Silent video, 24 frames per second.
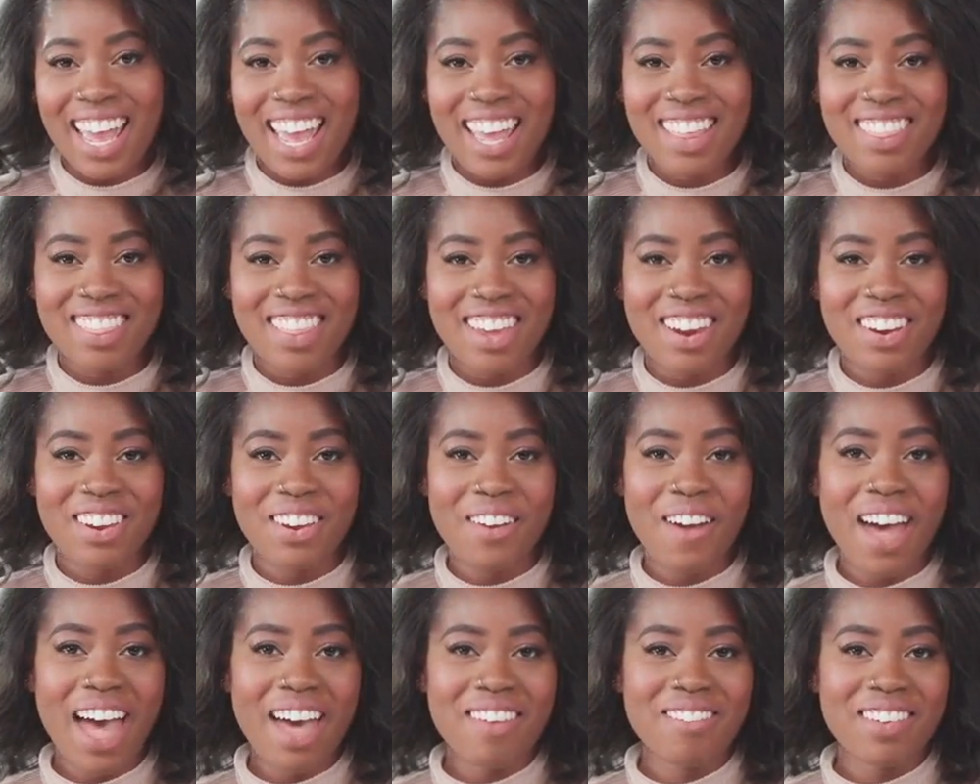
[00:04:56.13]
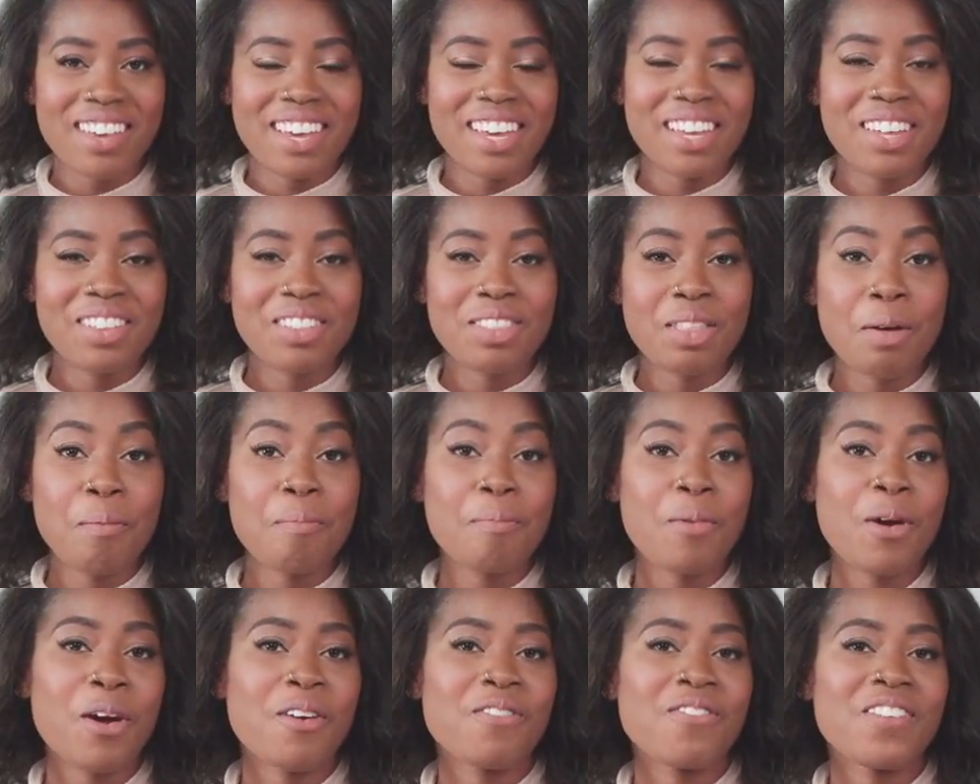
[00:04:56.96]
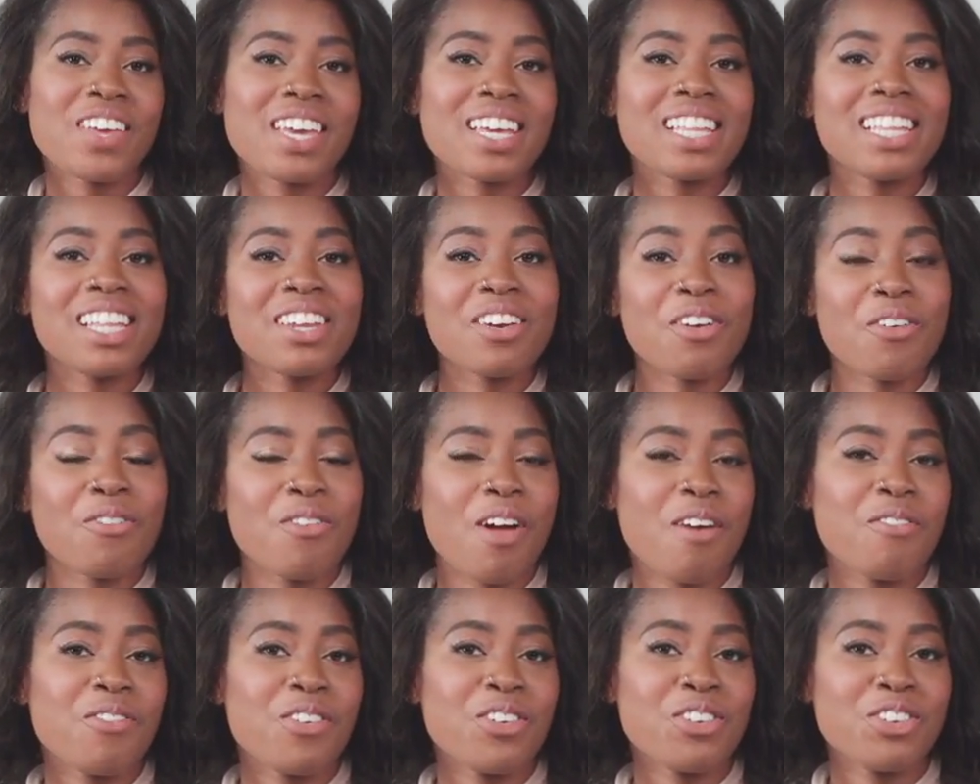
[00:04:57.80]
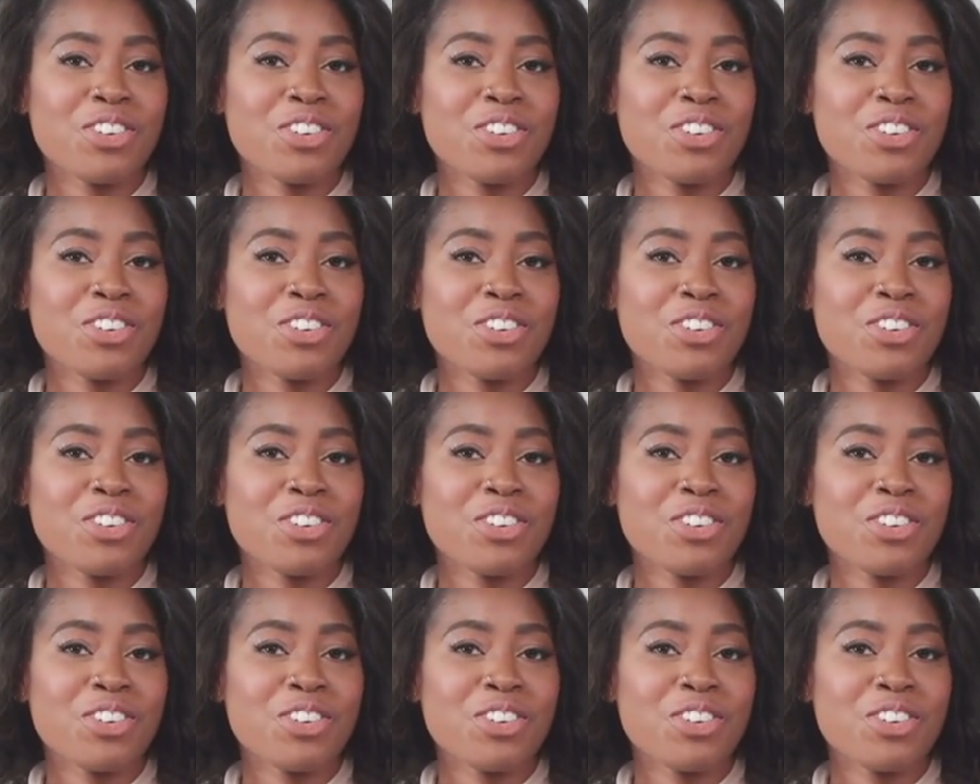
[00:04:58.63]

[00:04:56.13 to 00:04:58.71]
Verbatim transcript: And there you have it, the perfect little ruffle